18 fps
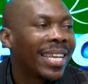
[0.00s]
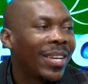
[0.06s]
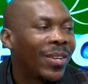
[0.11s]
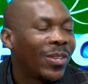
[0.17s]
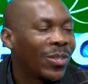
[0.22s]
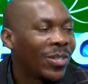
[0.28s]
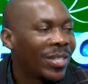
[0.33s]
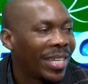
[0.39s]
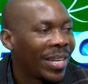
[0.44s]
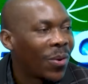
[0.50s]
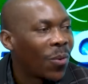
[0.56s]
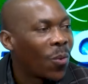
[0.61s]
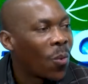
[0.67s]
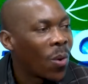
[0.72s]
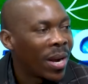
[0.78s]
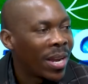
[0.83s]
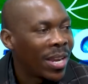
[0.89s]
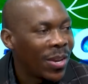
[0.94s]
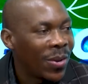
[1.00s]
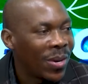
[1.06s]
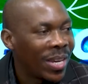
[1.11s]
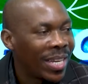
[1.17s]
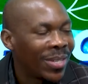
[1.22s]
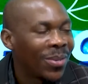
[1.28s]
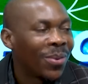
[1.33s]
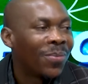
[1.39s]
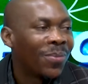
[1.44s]
you should take 1
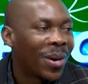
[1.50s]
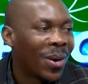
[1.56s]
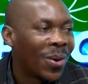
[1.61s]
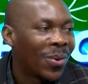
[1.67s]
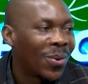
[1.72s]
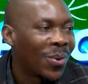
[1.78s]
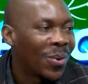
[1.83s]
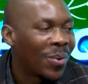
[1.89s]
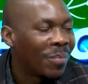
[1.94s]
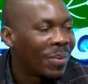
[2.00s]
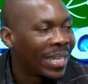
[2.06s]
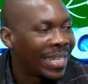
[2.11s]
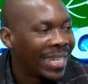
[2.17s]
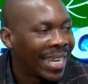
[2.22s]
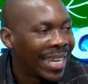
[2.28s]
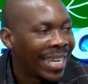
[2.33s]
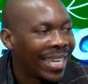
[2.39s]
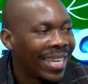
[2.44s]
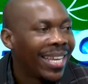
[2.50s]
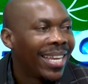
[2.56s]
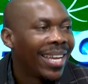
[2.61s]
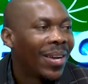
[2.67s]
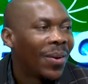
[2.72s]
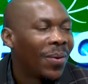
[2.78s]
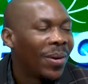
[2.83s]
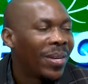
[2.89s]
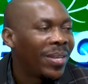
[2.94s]
unit of alcohol per day.
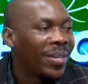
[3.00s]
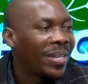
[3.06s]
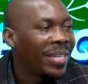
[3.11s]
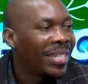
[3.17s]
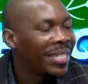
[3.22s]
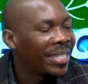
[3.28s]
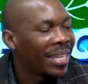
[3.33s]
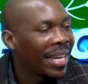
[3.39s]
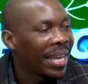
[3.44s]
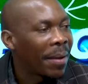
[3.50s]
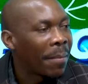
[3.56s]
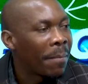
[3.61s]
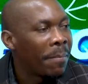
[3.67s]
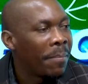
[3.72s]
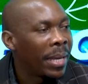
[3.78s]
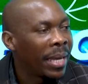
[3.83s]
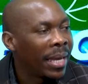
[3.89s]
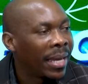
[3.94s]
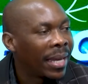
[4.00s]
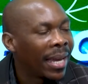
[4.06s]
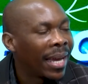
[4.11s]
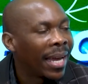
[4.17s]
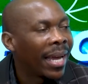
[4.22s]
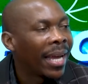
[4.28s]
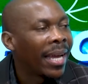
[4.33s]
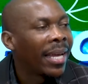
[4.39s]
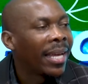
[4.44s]
1 unit being
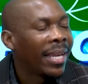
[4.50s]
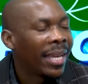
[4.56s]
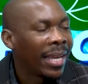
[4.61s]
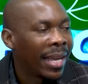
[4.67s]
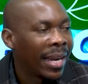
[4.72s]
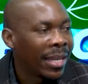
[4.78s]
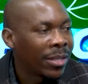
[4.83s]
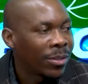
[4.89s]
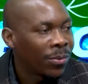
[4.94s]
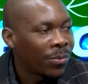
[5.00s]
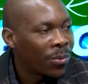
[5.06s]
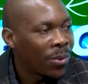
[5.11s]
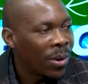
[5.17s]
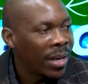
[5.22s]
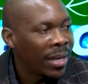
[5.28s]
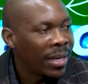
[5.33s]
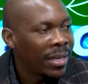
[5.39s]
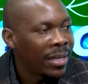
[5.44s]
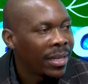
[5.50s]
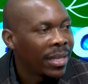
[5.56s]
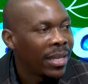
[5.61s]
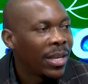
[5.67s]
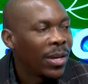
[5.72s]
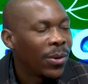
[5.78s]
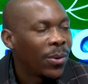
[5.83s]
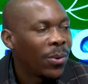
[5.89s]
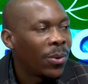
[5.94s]
a glass of wine,
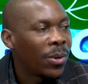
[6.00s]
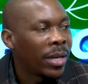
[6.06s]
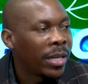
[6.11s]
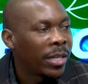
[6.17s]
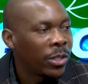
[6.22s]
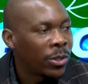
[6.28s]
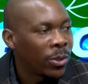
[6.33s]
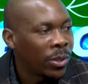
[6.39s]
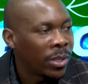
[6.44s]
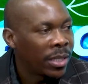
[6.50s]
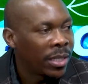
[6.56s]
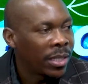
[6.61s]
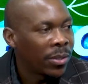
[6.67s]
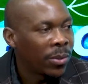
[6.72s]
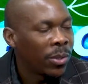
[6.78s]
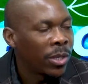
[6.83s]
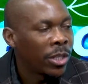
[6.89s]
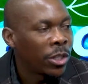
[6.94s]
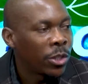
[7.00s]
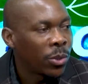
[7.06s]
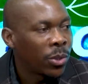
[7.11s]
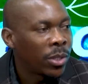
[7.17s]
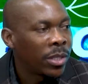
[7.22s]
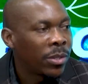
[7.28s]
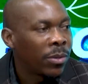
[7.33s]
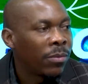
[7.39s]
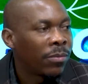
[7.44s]
or a tot, or a
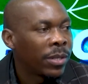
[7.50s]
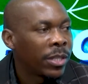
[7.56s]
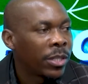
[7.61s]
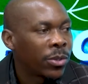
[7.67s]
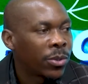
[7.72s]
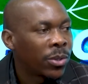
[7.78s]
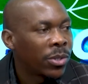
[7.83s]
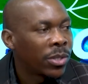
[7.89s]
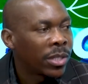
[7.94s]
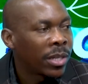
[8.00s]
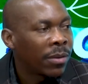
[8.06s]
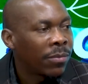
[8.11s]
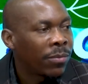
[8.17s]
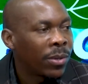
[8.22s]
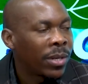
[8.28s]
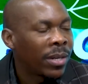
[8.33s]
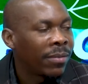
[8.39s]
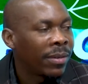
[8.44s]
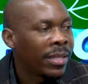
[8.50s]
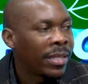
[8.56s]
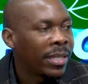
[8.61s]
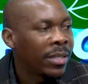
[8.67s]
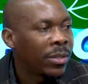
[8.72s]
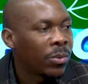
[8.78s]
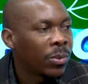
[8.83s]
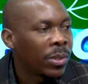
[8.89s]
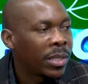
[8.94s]
shot of a strong stuff, whatever it
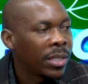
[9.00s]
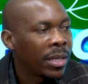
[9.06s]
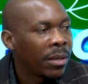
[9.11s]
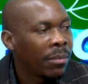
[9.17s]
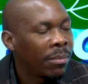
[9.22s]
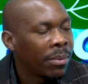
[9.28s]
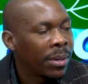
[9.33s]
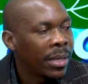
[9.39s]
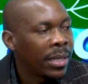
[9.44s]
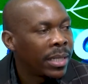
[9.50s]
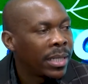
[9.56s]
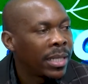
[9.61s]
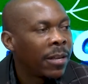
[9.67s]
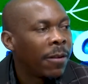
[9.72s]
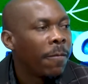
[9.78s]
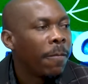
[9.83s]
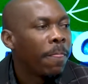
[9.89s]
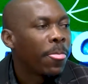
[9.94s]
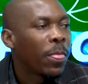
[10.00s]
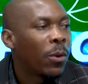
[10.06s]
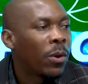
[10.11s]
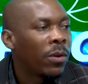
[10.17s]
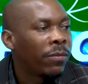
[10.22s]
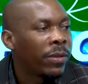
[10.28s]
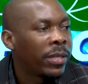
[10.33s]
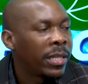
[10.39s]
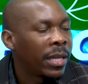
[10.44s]
is, whiskey, brandy, or
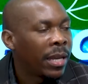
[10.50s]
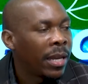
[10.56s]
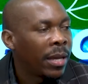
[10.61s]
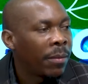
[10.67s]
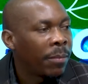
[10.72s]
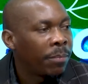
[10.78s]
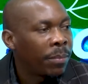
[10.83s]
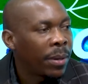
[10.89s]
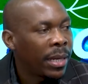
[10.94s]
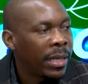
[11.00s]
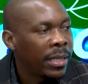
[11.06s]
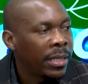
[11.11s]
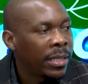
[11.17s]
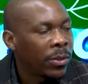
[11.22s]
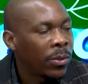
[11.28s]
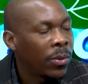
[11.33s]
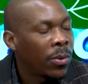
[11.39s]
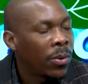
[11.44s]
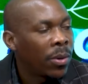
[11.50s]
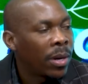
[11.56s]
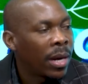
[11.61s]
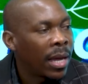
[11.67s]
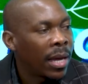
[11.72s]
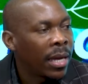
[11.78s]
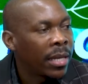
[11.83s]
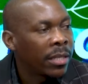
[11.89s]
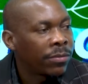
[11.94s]
if it's a pint or
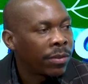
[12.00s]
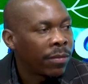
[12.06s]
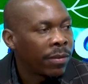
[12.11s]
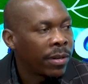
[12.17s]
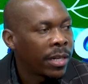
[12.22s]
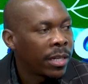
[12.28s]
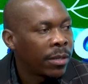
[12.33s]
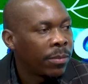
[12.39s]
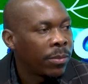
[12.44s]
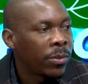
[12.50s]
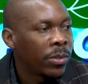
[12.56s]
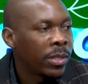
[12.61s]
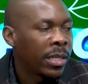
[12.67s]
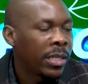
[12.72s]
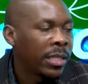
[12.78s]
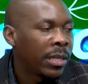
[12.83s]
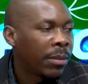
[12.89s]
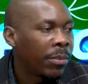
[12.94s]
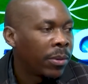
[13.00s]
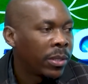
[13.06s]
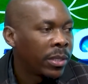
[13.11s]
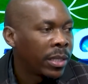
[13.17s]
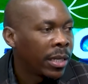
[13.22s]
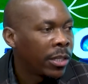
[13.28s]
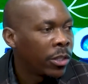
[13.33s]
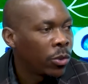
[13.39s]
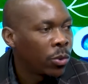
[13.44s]
lagers, 500 ml, that is about
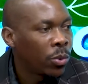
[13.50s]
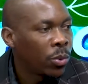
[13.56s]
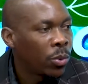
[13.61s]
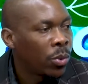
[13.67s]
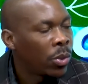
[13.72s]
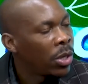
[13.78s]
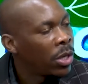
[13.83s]
two